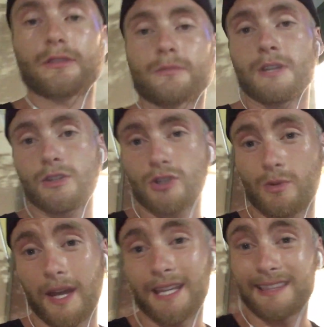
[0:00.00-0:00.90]

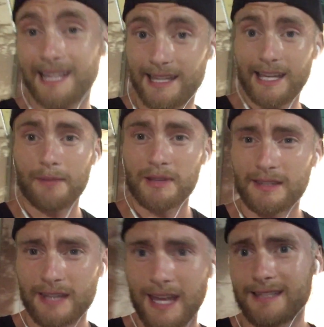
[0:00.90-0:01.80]
328. Lately, I've been
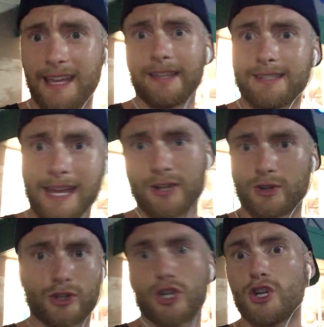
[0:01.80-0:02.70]
saying Daily
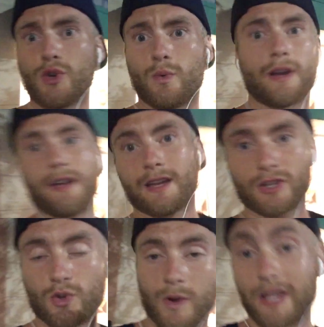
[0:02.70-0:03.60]
Xander two
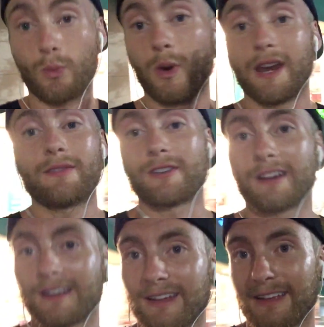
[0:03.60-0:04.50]
twenty
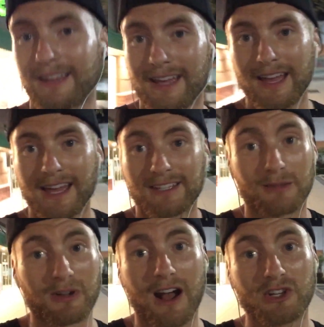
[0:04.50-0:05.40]
whatever.
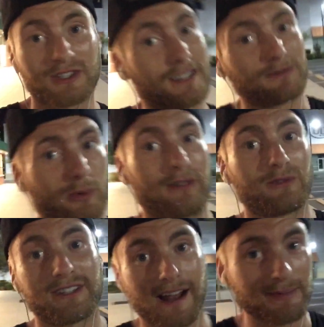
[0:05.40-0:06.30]
Subconsciously, for whatever
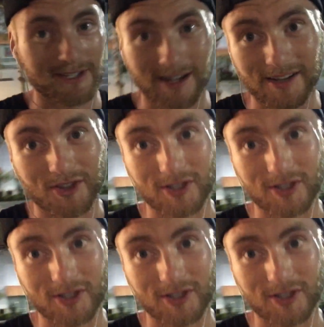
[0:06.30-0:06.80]
reason, I'm stuck on the